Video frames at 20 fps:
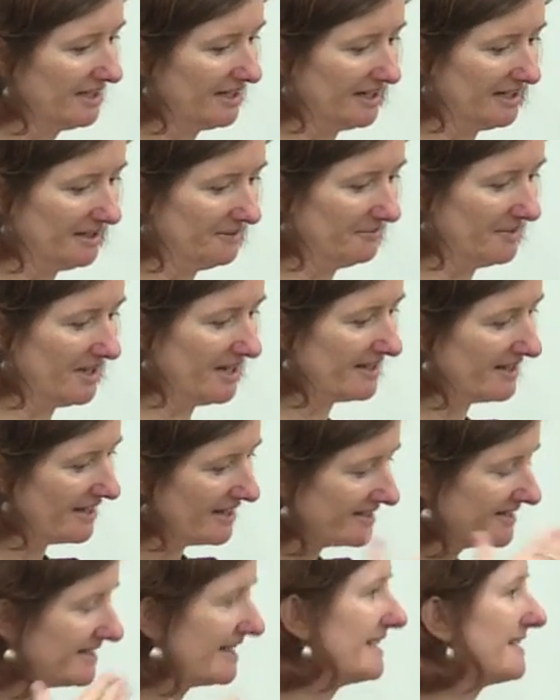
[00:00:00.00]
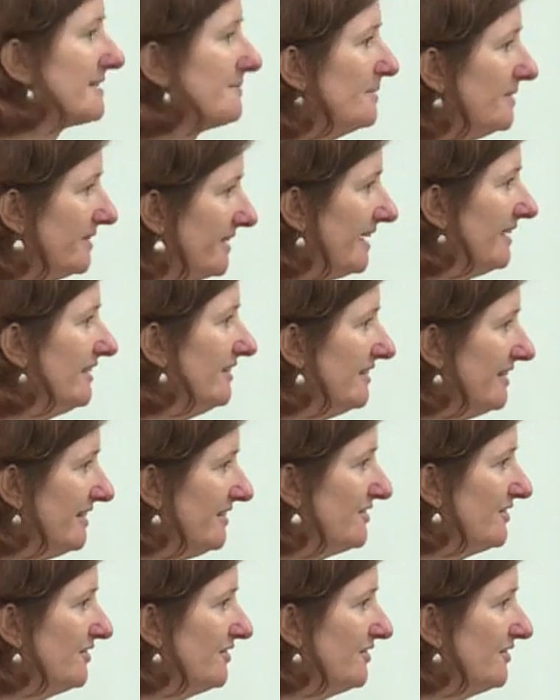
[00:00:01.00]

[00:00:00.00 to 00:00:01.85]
assessment that you need